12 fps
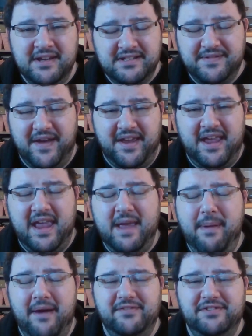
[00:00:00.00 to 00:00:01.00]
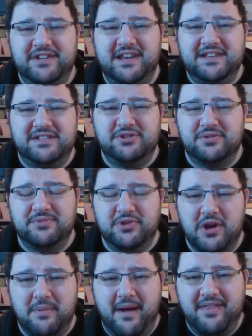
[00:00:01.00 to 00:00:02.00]
So if I keep having to listen to him
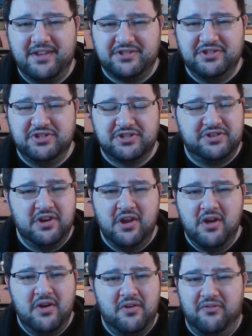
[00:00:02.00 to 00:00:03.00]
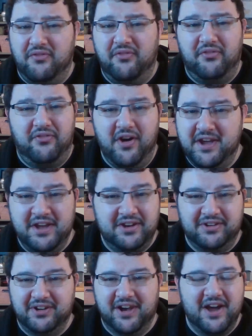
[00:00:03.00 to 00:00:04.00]
talk about this and just fuck it
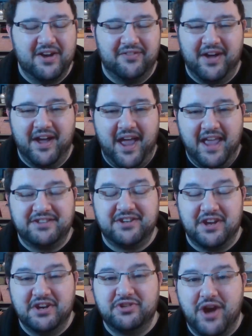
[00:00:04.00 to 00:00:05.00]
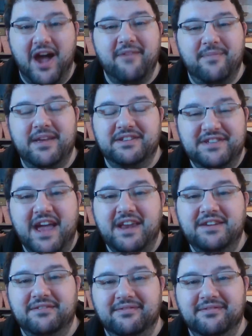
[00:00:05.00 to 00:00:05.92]
all over, it's going to drive me insane.